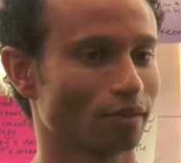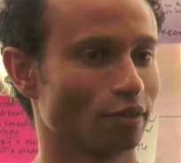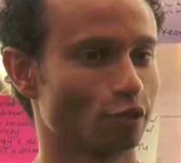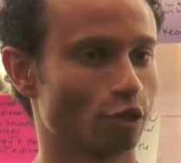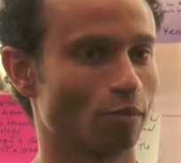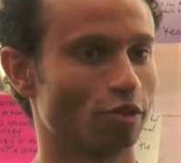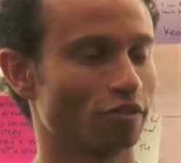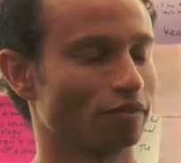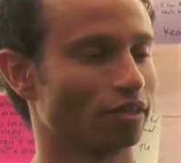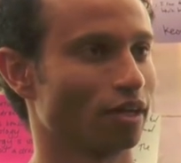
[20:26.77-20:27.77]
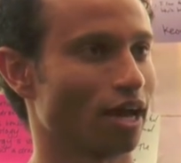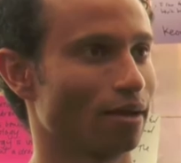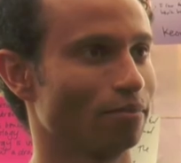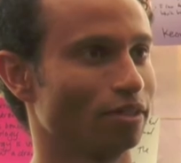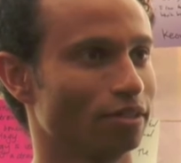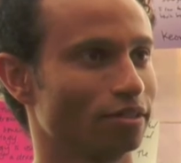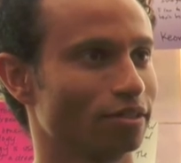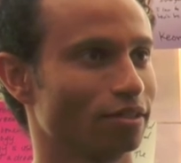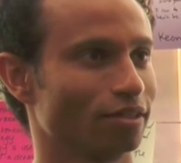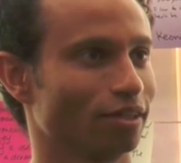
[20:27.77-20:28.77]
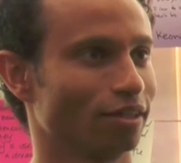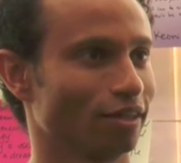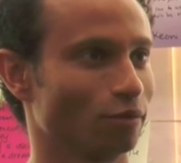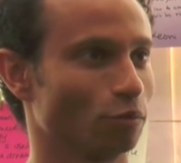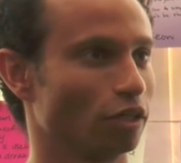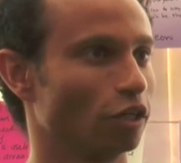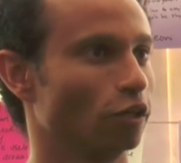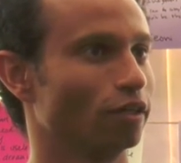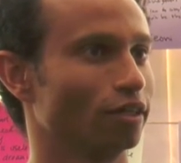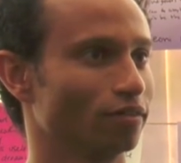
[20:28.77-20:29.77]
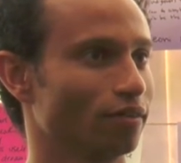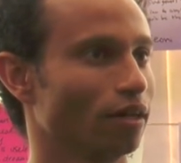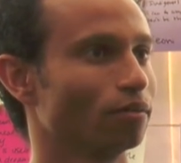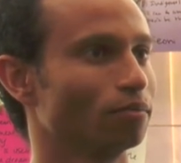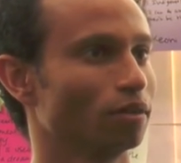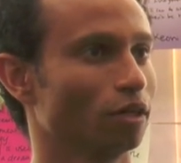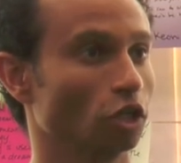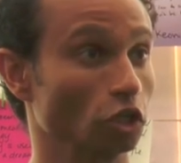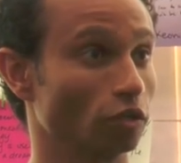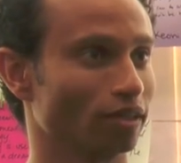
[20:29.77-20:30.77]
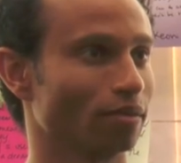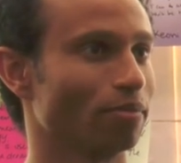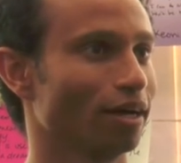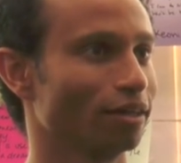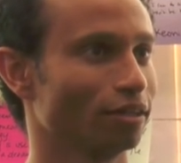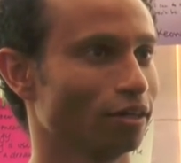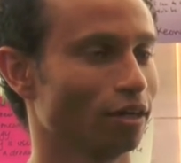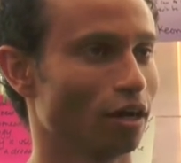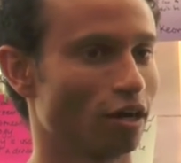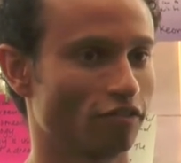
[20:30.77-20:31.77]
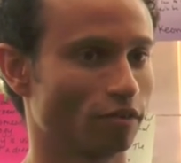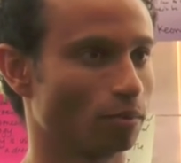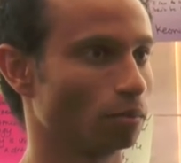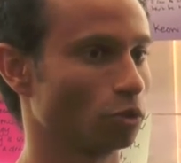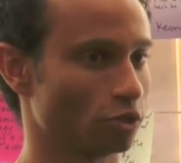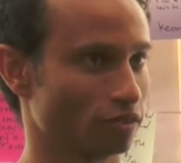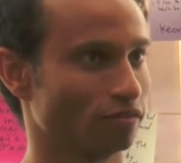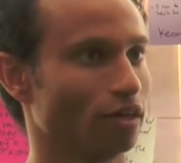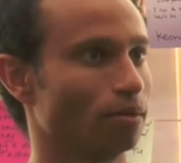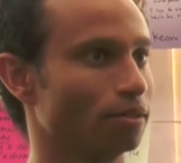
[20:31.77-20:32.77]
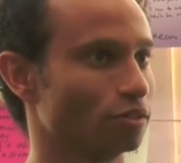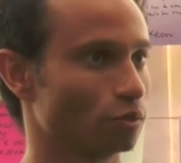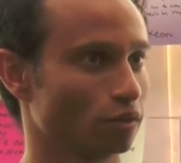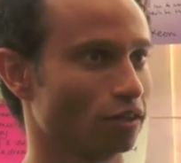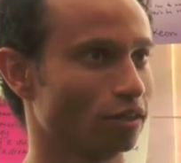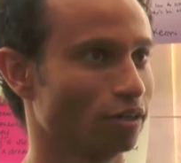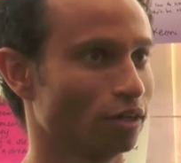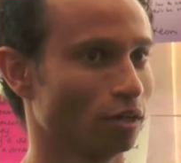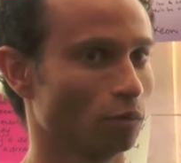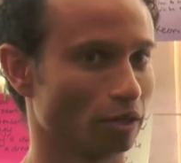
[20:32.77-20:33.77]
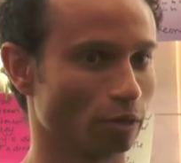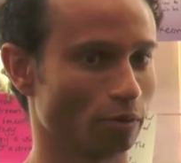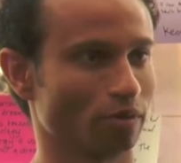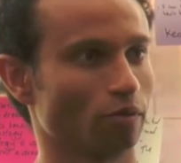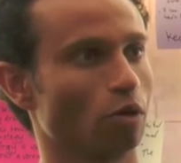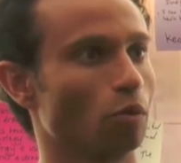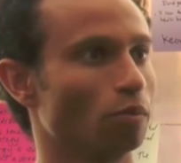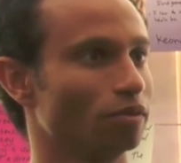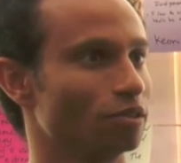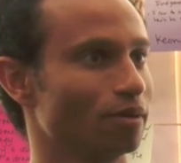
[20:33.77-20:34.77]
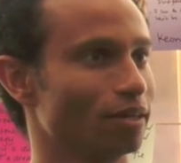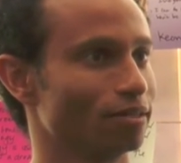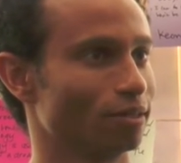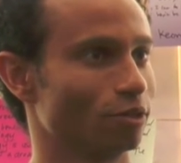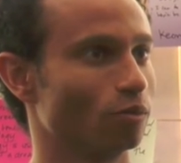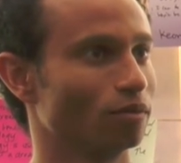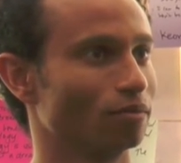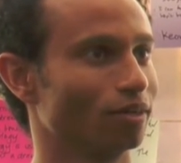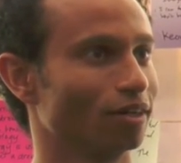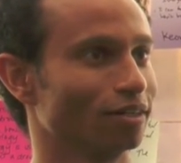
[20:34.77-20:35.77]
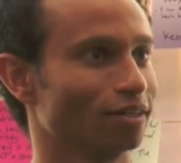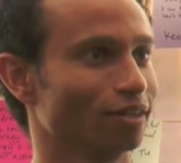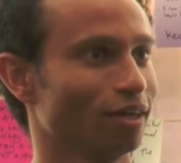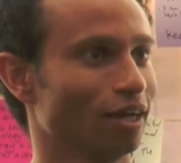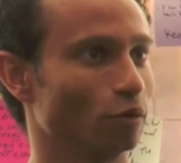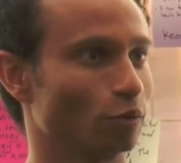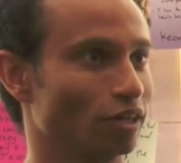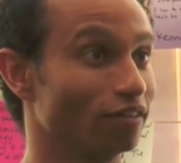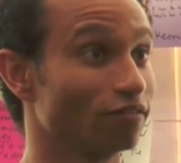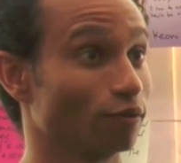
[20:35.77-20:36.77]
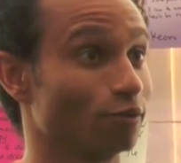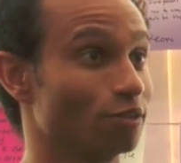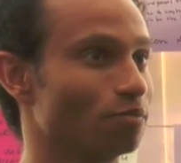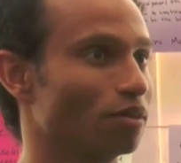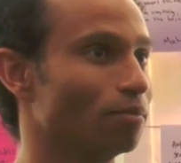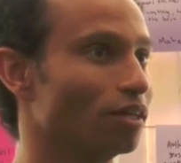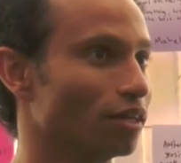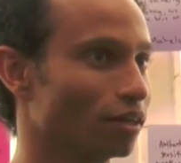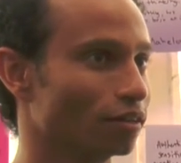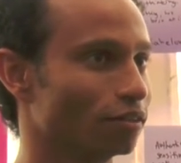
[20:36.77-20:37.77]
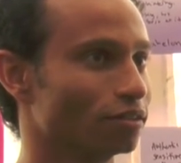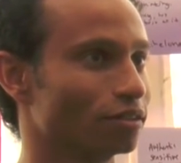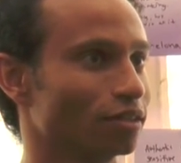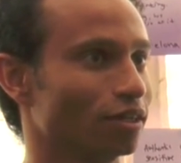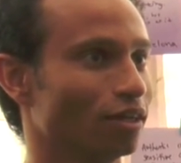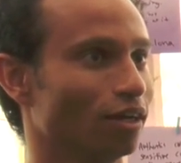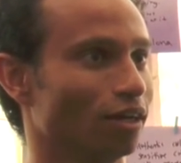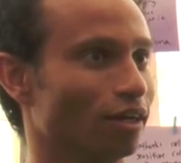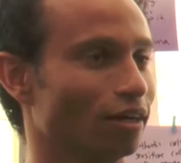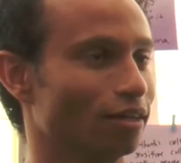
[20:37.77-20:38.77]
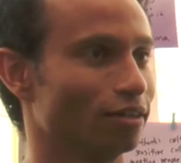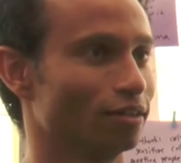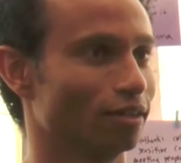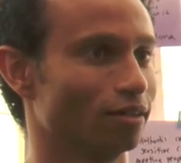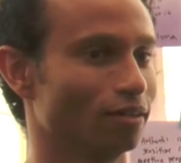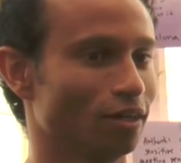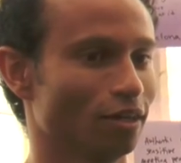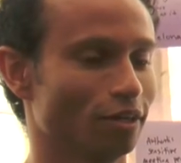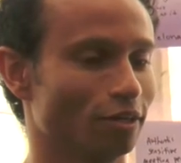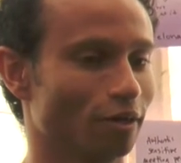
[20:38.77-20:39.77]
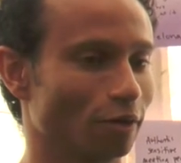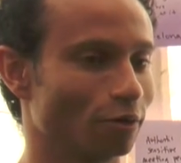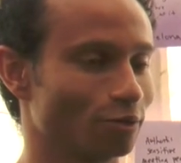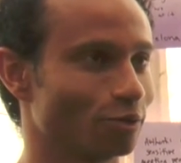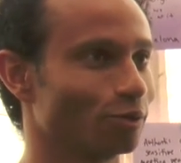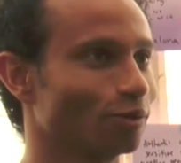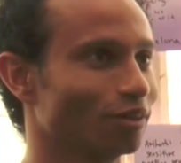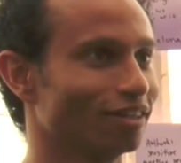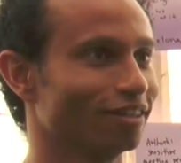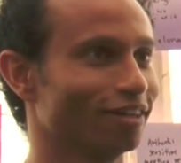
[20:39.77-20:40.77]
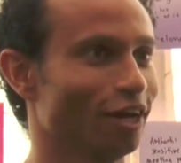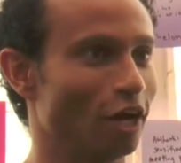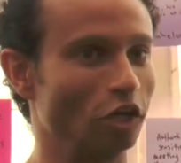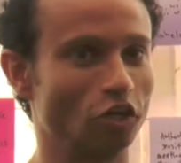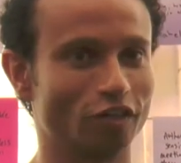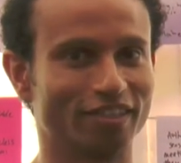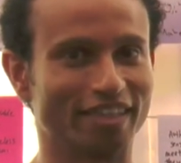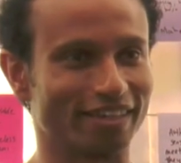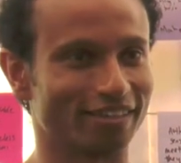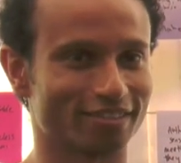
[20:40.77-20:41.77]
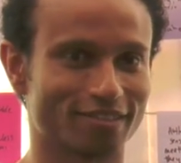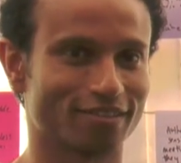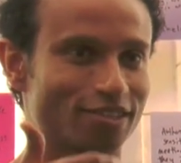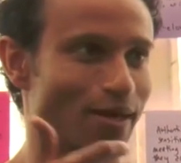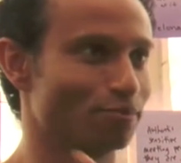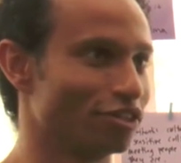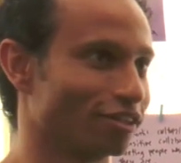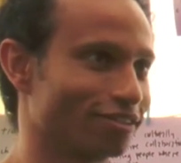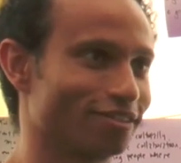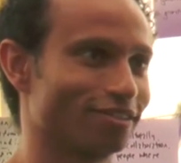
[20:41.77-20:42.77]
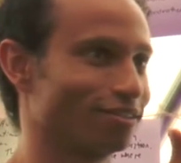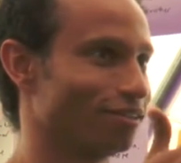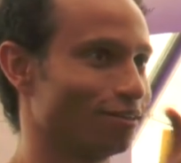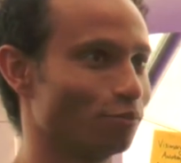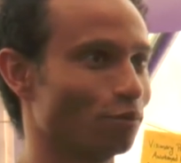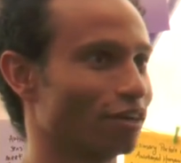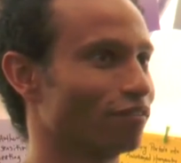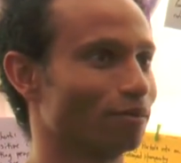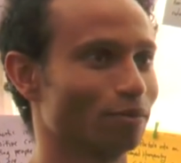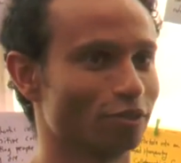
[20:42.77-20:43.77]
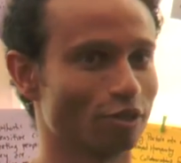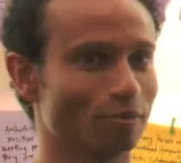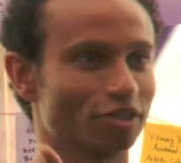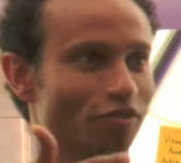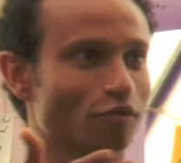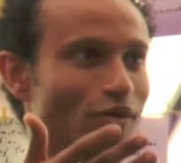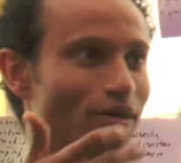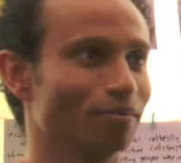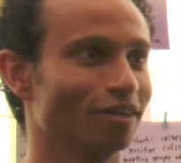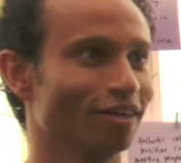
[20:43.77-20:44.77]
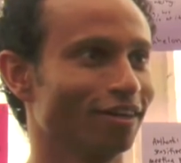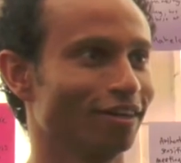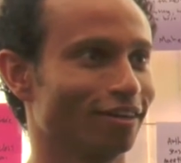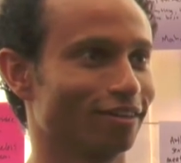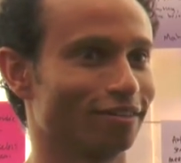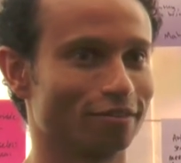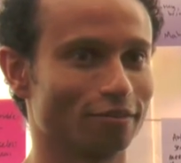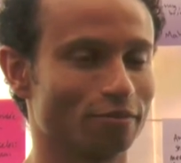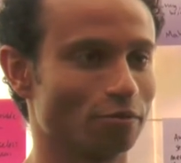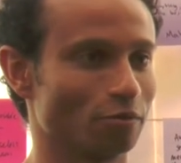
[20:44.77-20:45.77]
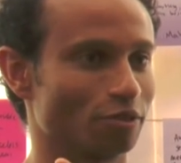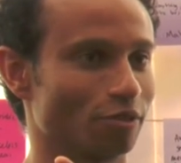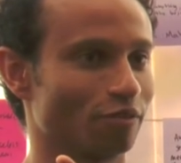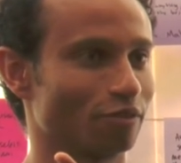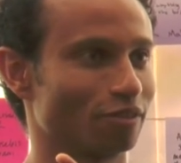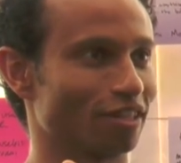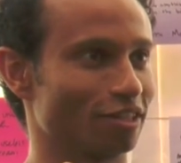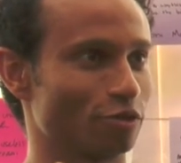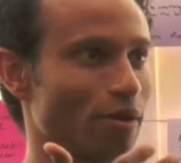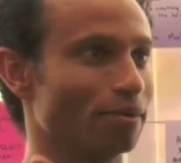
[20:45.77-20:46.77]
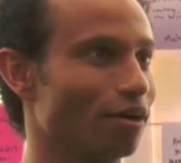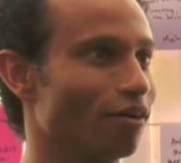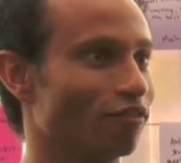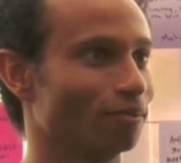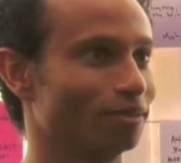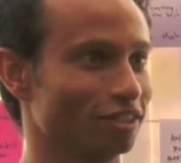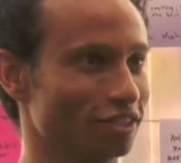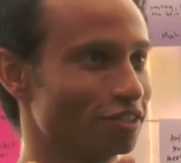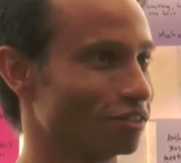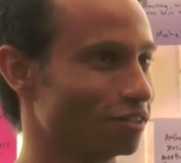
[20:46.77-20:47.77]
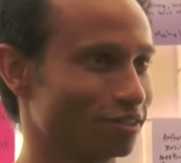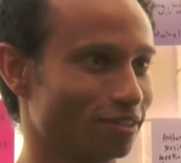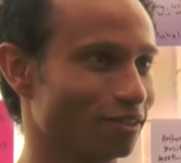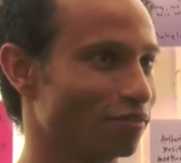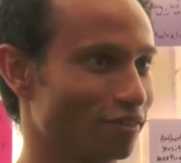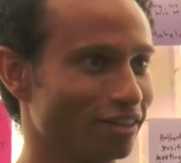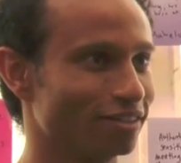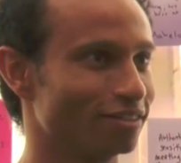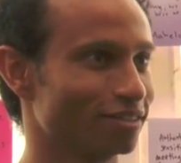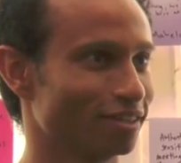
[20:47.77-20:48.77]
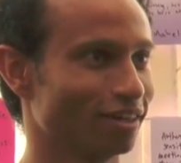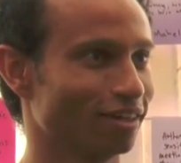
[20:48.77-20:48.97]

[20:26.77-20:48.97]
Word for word: so much of the habits that we learn and develop, good and the bad, are from those environments where we go into the open space and an open mind, and we're influenced by many others. And uh, you know, I go to school and and learn things, subjects, and and whatever. But so much of what I'm sort of that's rubbing off from the teachers and the friends